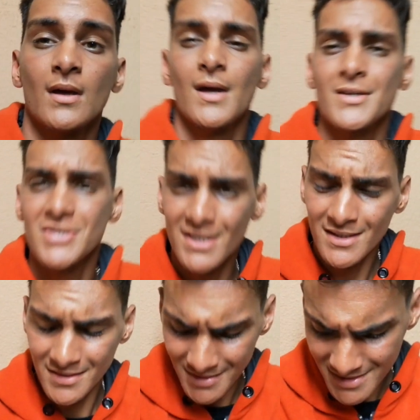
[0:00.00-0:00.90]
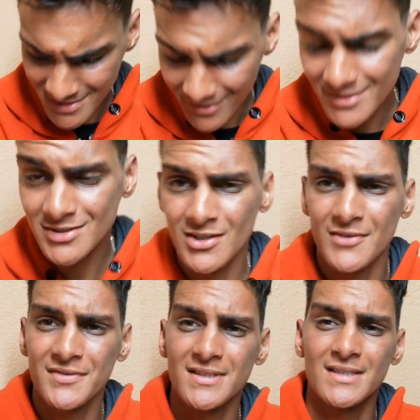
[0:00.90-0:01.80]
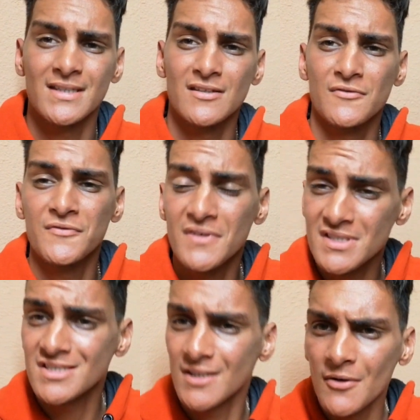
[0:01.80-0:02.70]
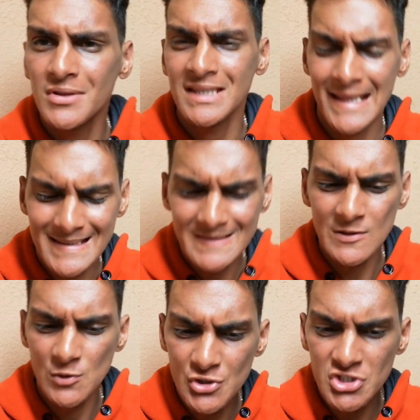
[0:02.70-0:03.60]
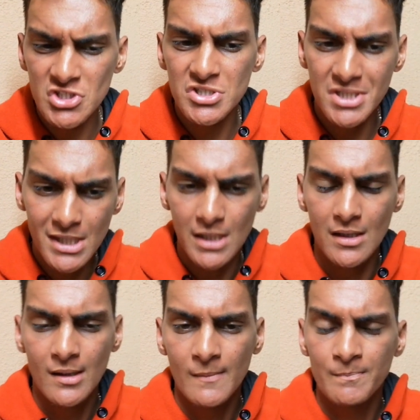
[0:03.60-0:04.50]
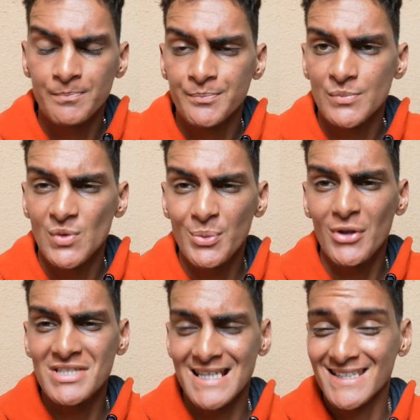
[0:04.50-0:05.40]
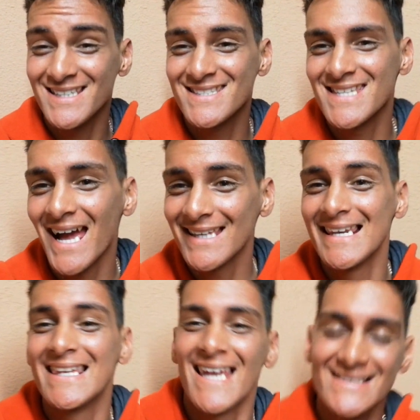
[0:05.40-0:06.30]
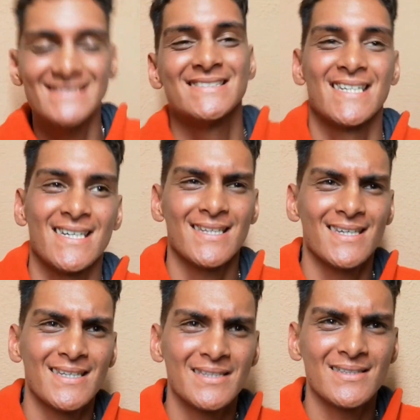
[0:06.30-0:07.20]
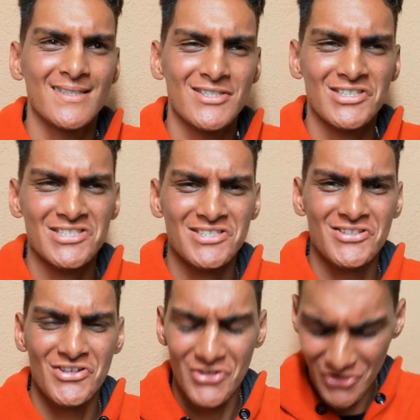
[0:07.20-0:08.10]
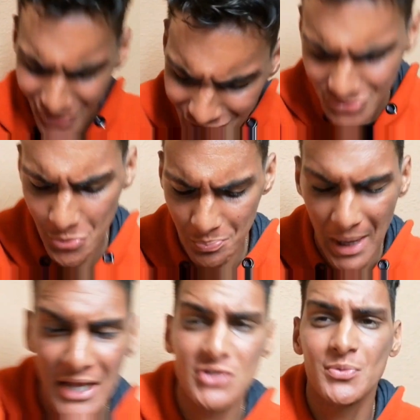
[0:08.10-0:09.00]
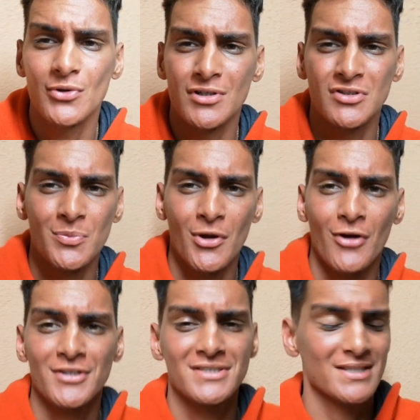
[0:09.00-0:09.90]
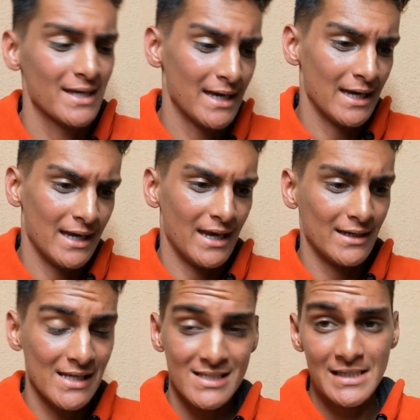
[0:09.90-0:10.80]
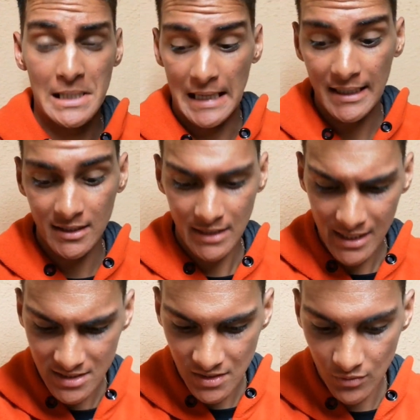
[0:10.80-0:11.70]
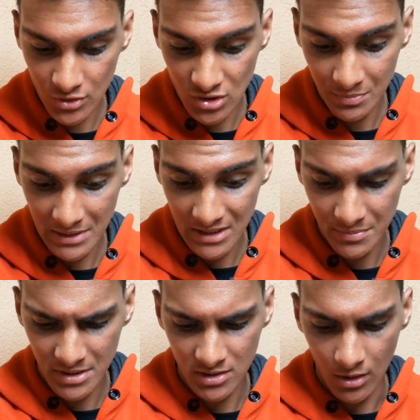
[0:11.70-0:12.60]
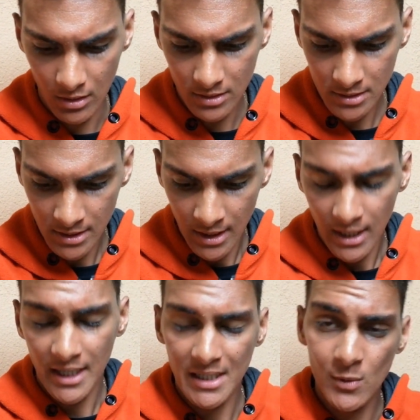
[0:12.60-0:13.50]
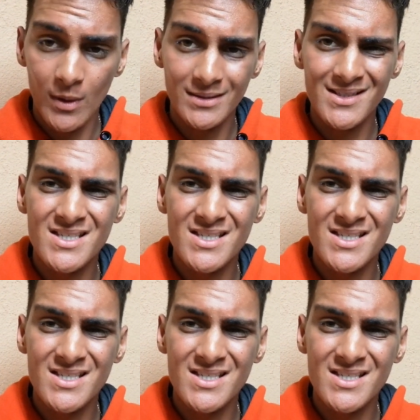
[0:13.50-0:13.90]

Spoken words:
Checking the results after the first coat, it actually looks cherry. To be honest, like the entire light is red and it's not too bad to be honest. And I actually like it. I actually thought it's going to be a little bit darker. I really want it